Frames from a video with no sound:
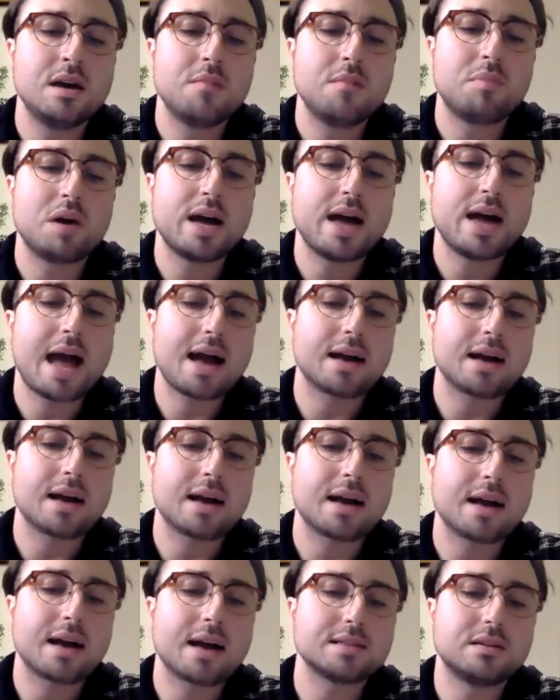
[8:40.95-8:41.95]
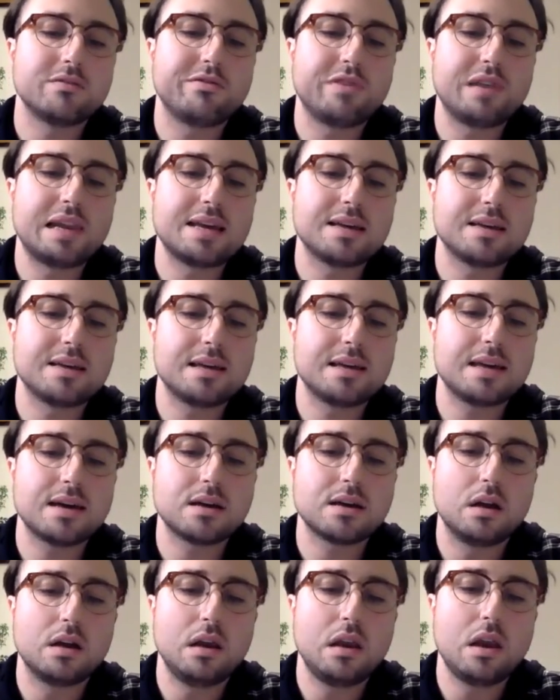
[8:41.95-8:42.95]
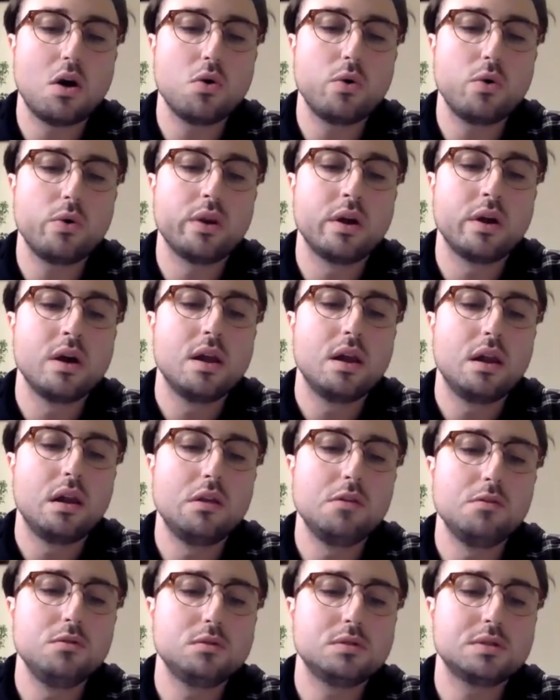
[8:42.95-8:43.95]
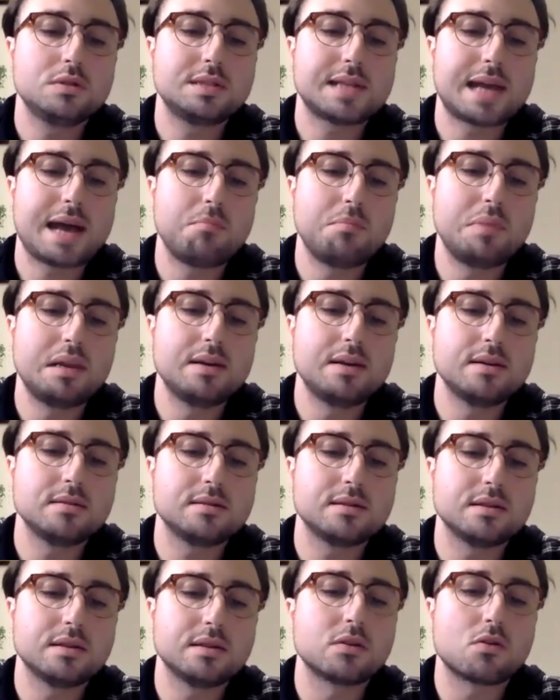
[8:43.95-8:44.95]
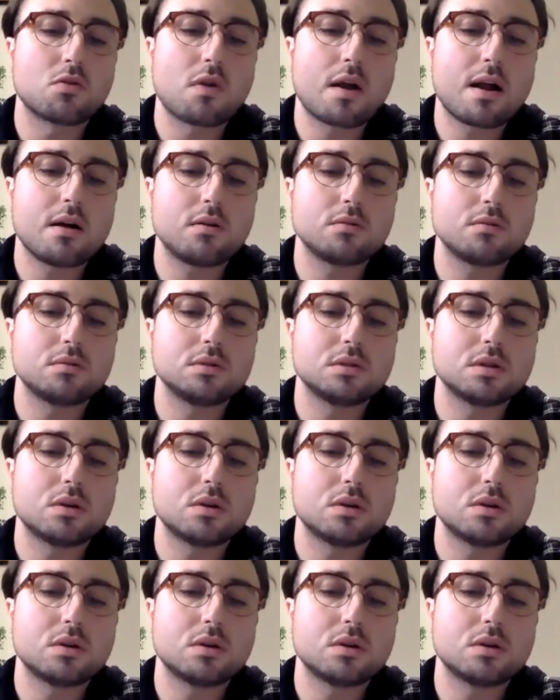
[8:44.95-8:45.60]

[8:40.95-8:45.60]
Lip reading: by accident flinging a lone loose tablet to the ground.